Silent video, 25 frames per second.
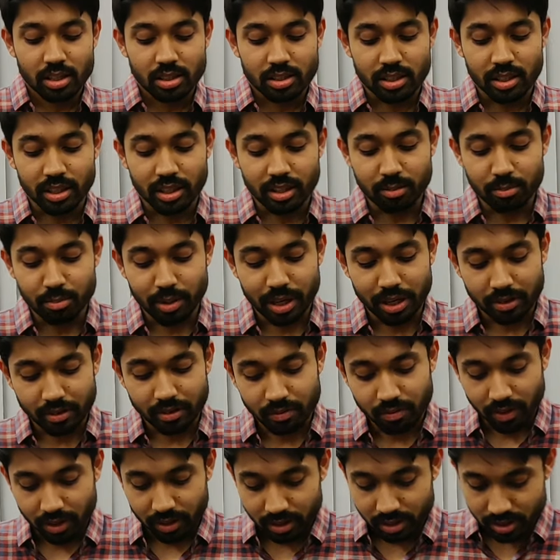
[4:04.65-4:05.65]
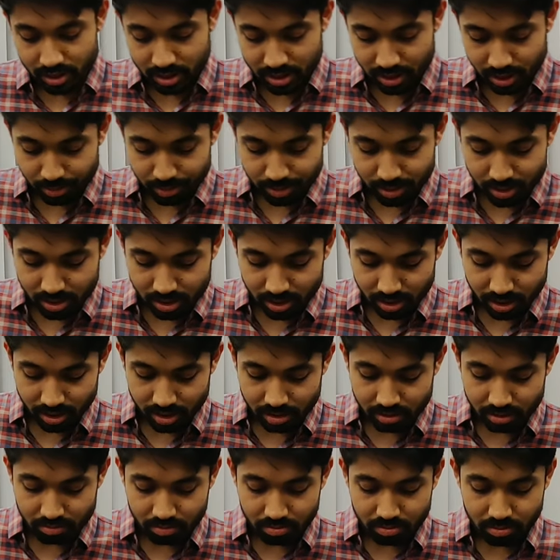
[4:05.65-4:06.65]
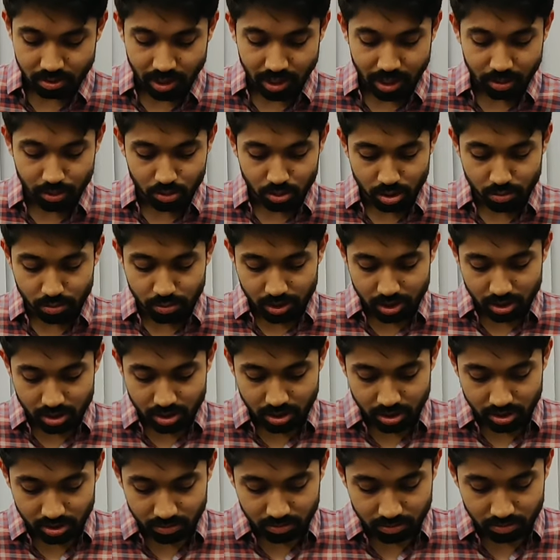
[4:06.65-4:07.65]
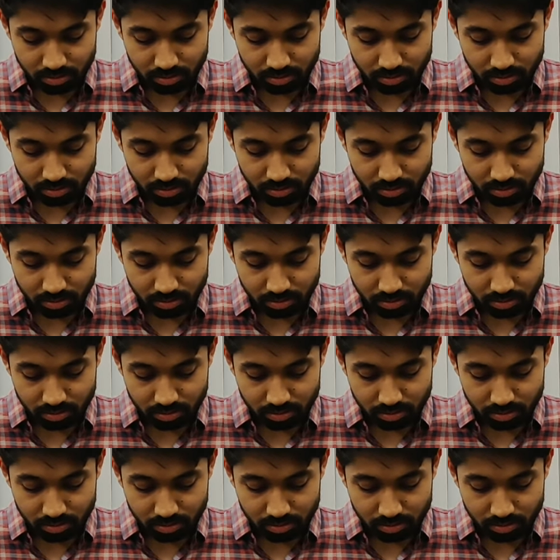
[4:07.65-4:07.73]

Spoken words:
Sir, my father's name is Sir Tayyab Rahman, sir.